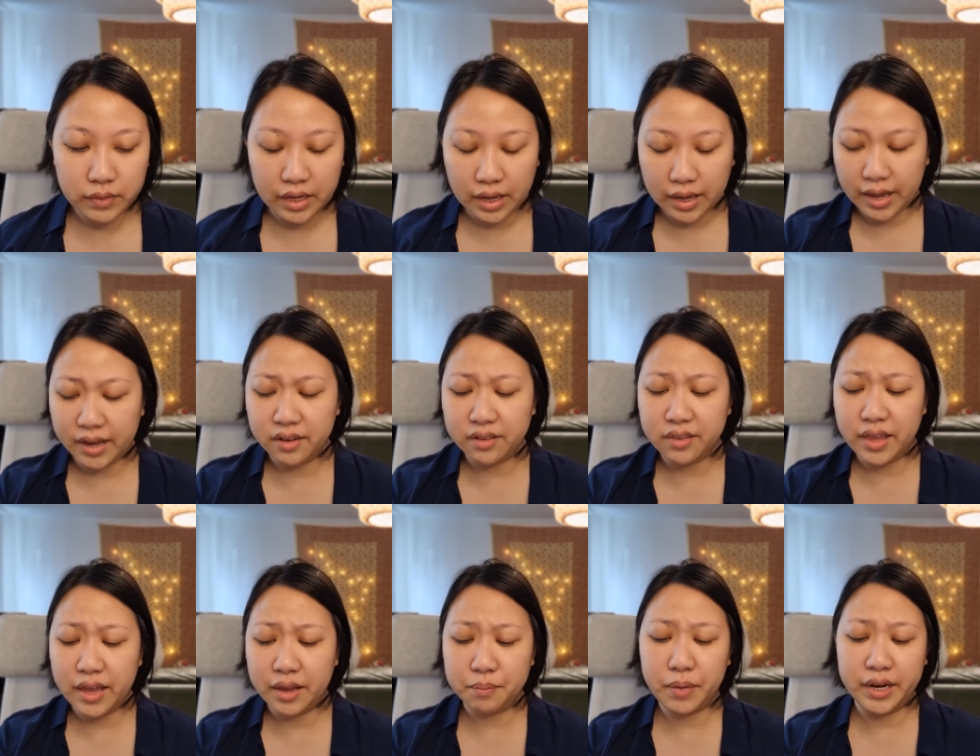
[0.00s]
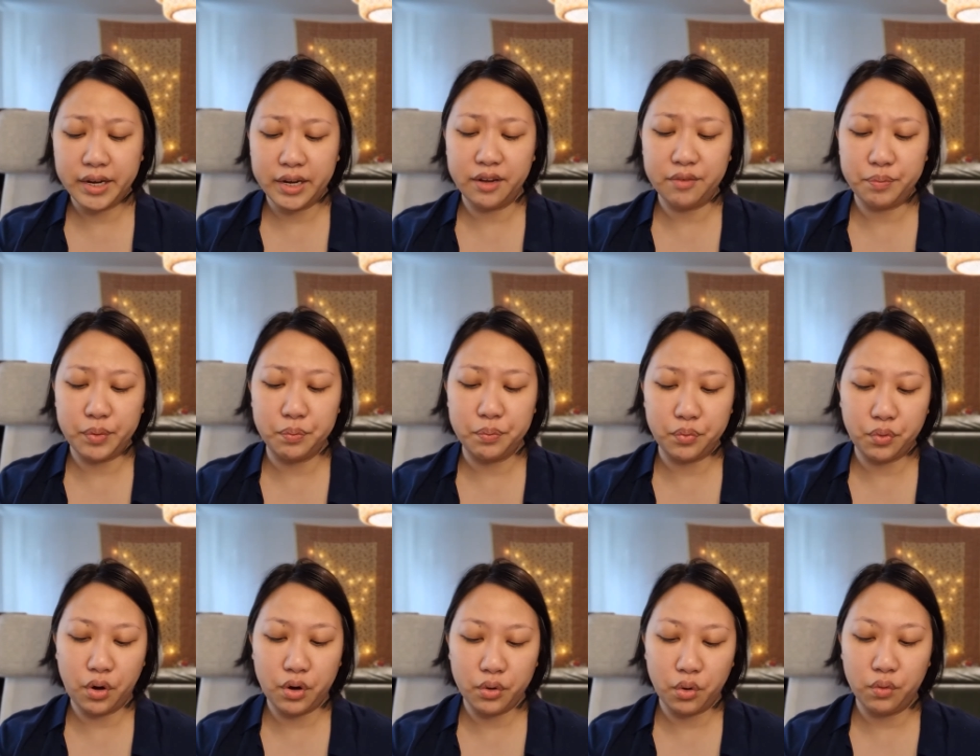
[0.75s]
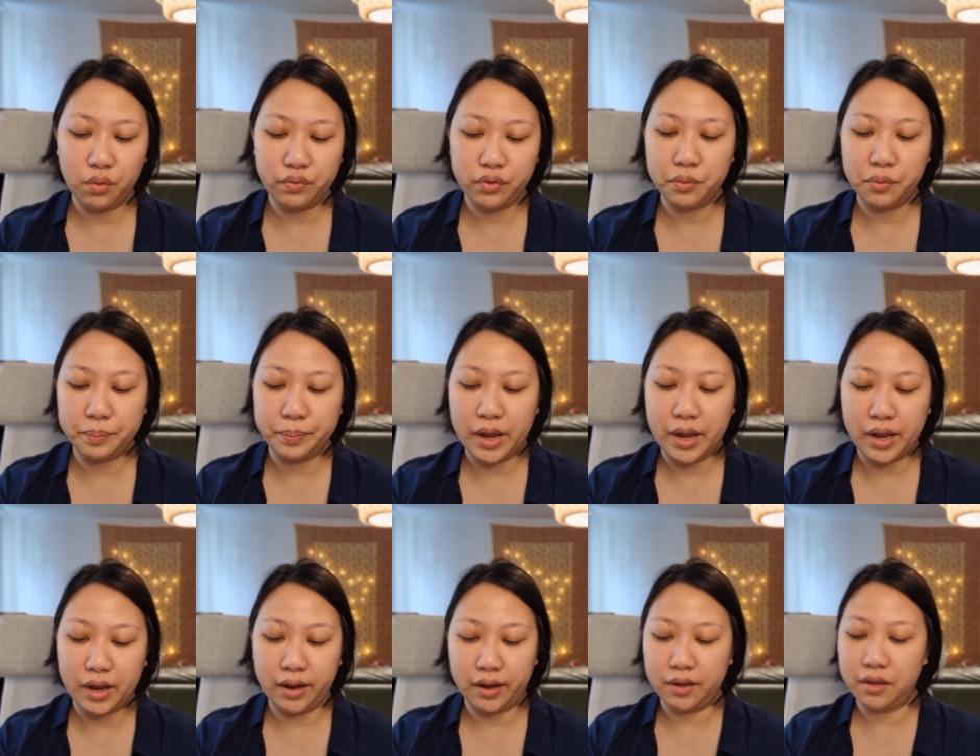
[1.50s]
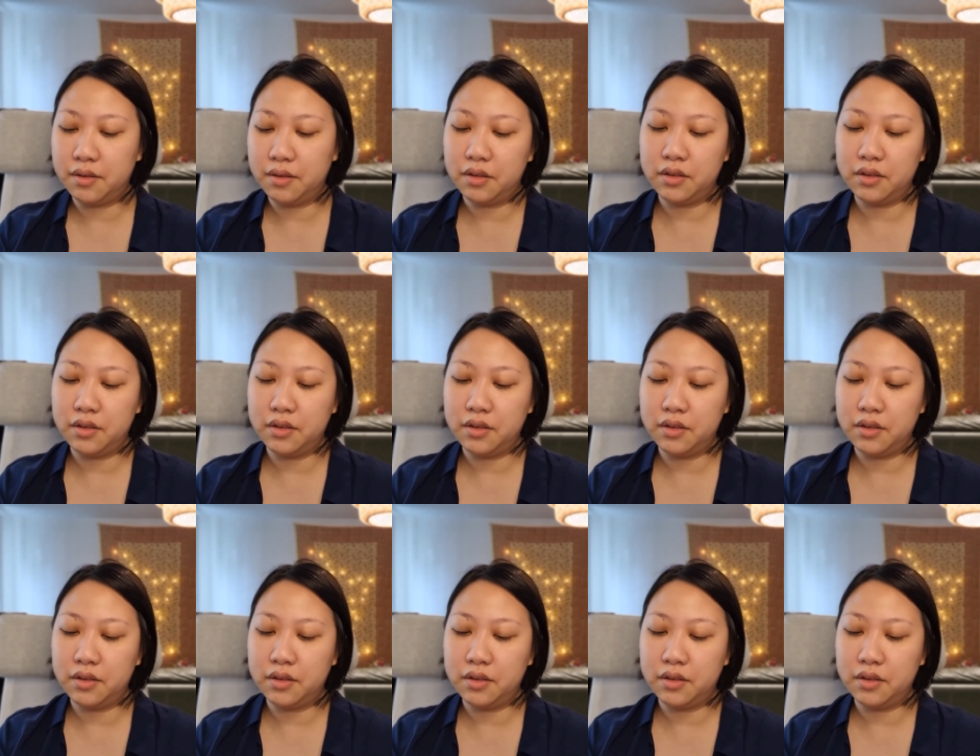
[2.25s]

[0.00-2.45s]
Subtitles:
And that might have been brought over by